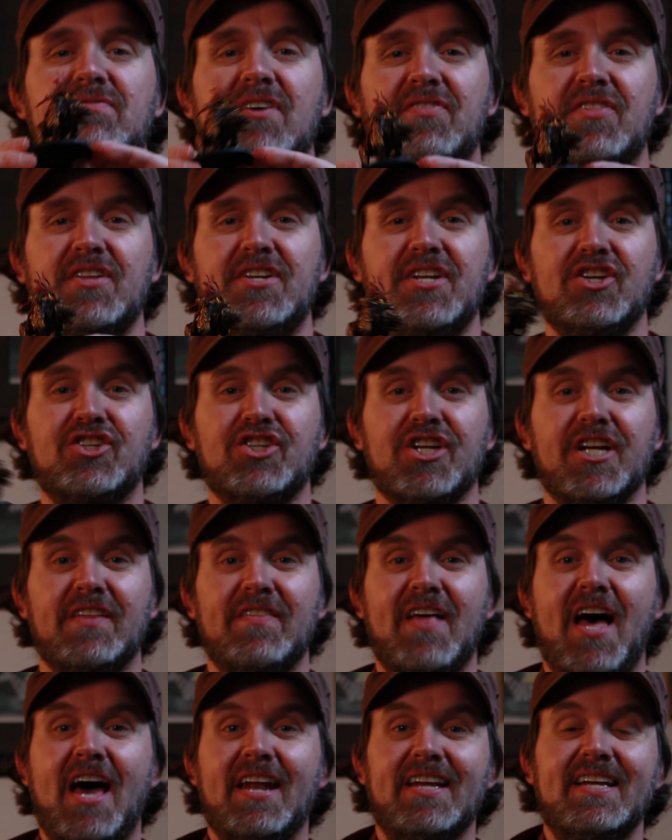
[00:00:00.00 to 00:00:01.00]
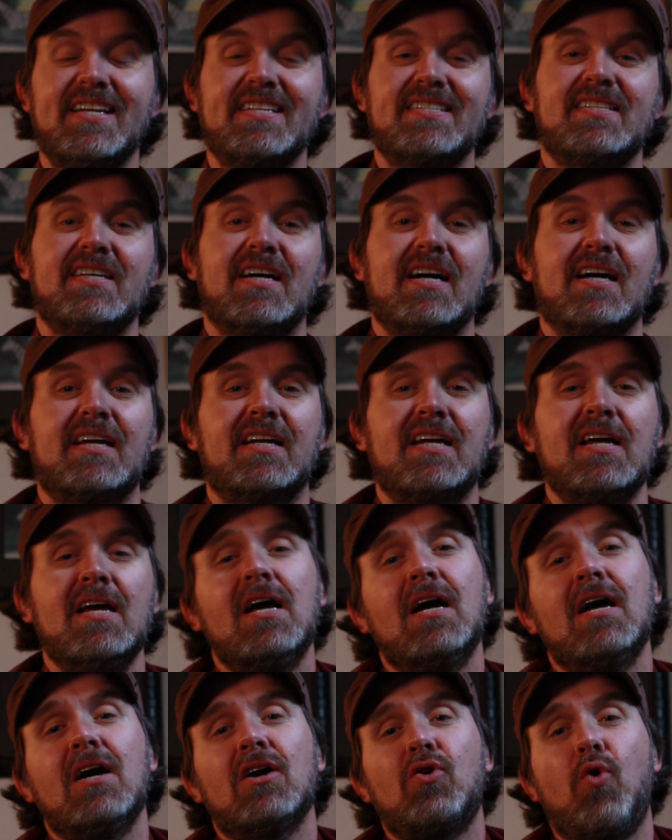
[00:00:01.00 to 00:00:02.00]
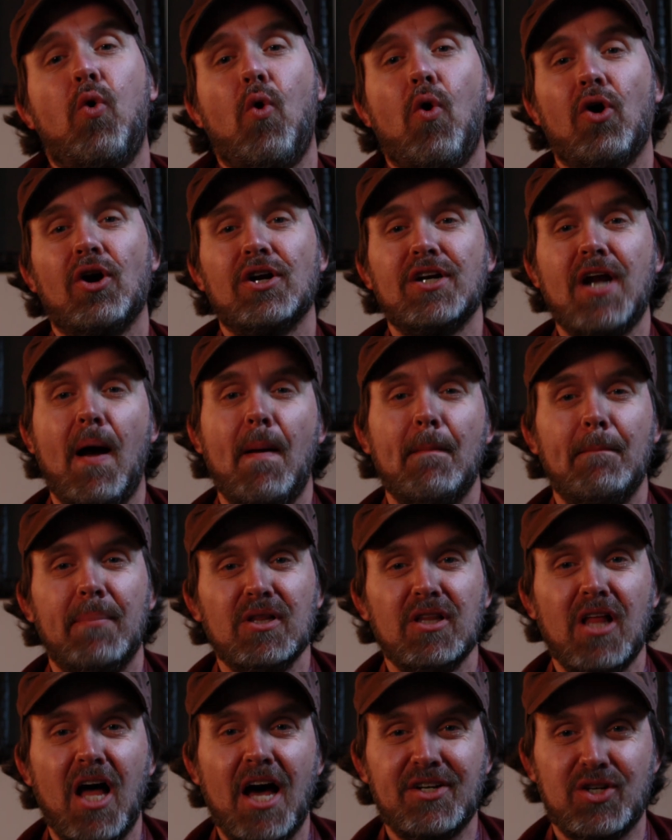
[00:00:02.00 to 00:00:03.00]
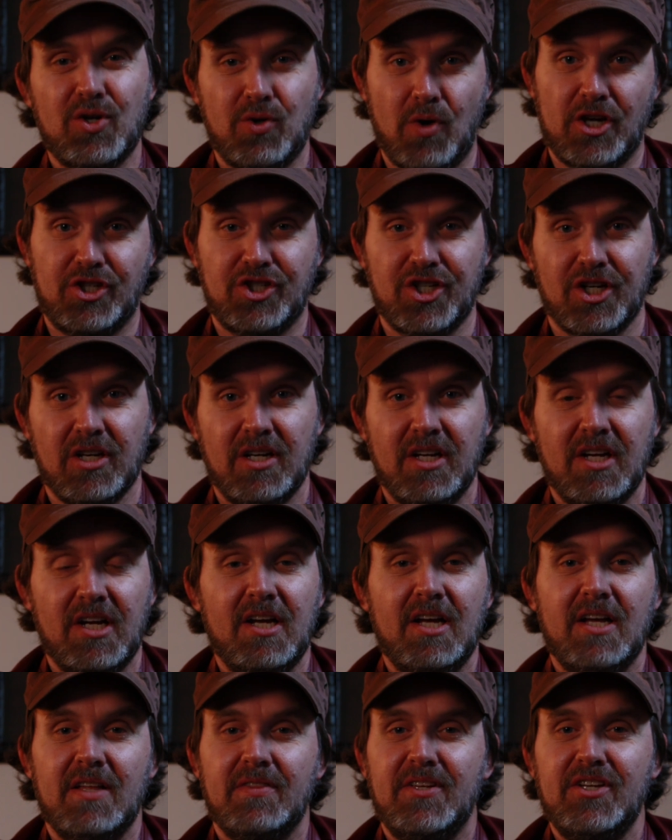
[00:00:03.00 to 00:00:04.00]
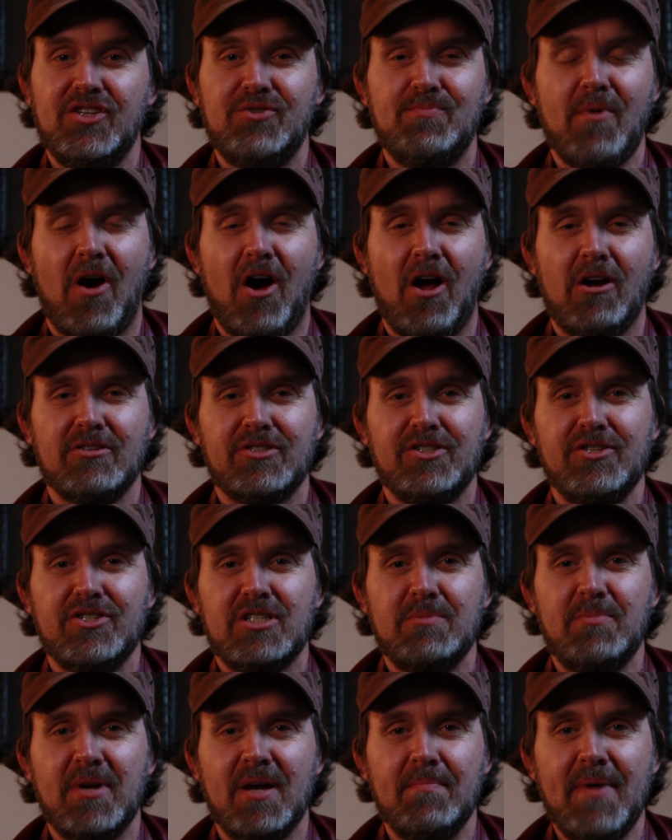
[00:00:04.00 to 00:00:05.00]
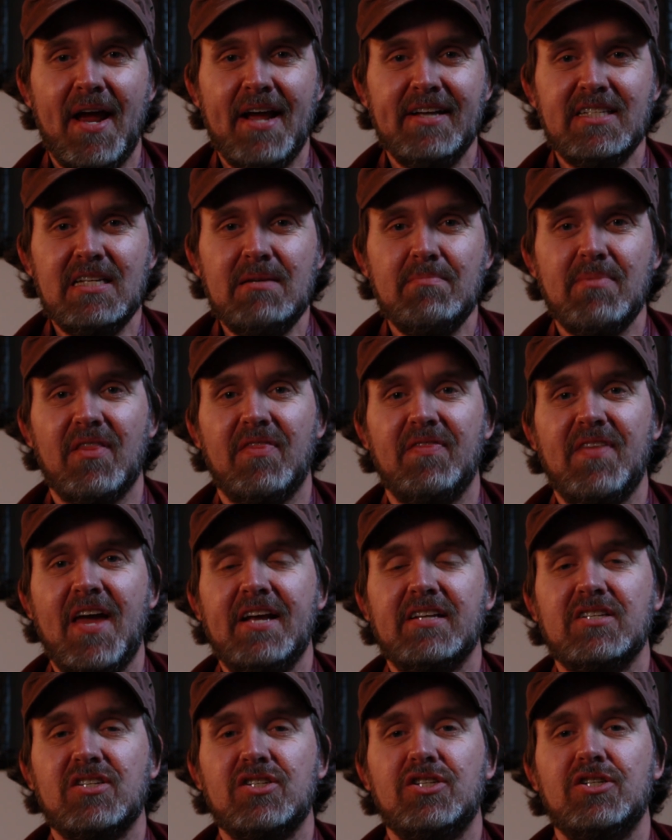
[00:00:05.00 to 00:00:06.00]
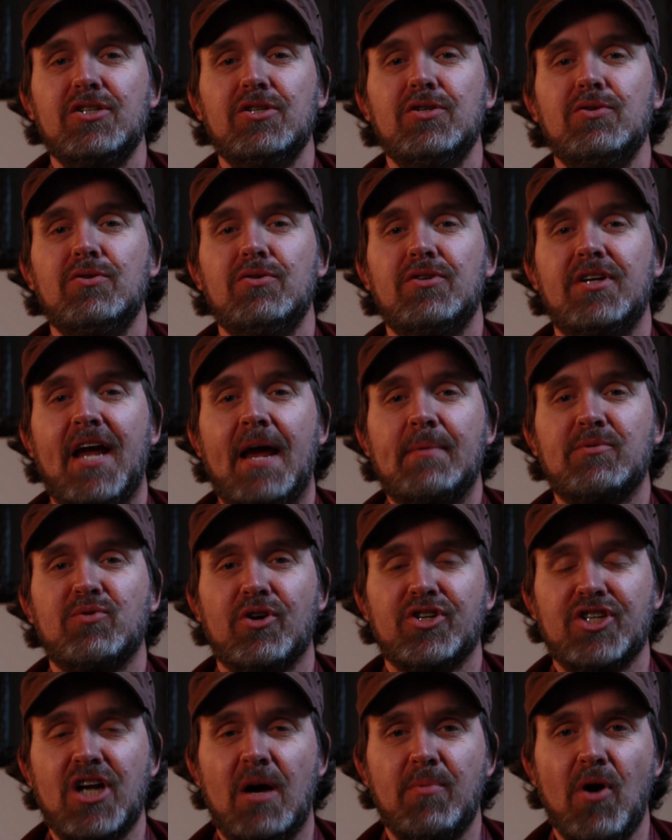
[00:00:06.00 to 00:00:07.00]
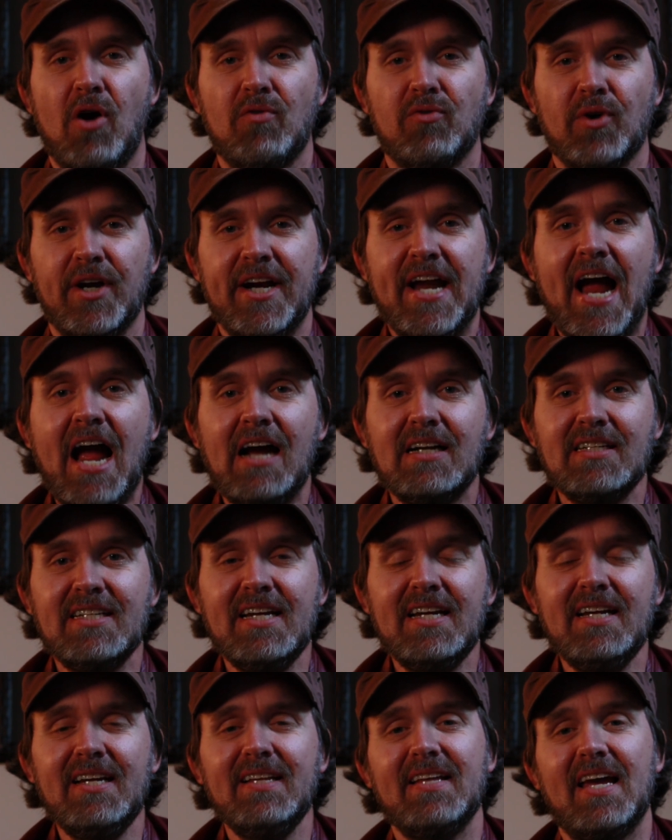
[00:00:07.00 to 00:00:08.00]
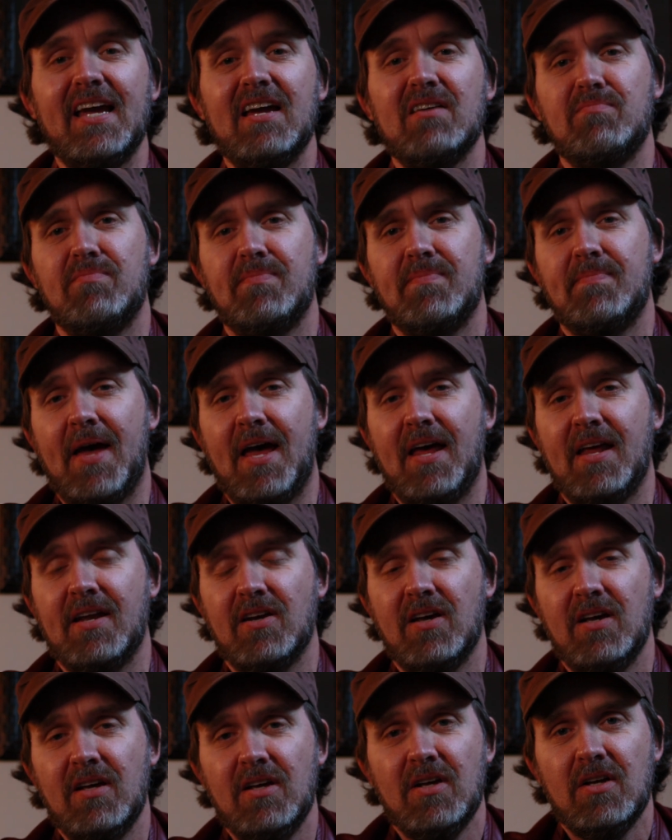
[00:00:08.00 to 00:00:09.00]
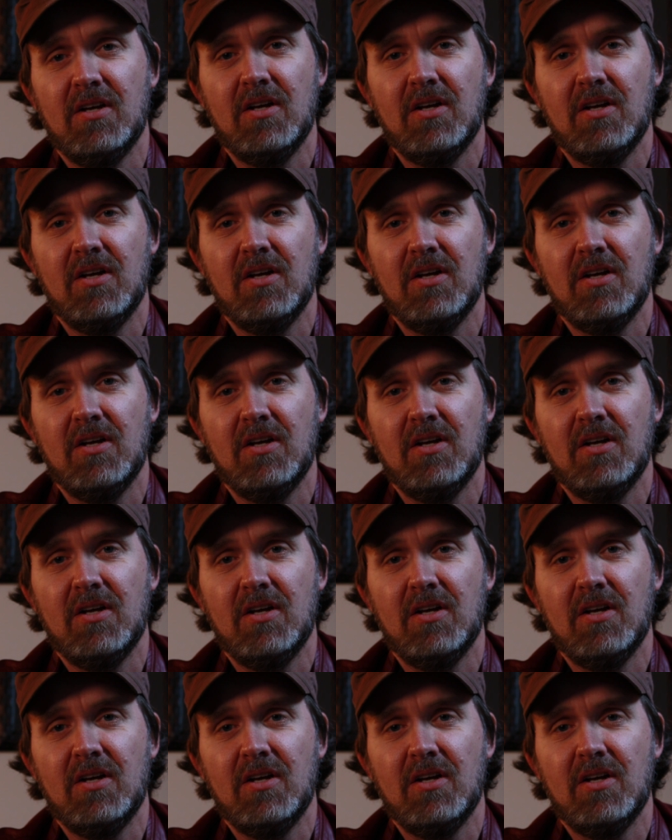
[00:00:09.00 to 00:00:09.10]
5th edition, and that is the Khorne Bloodcrusher. These models used to be amazing, but thanks to Games Workshop overreacting, they have been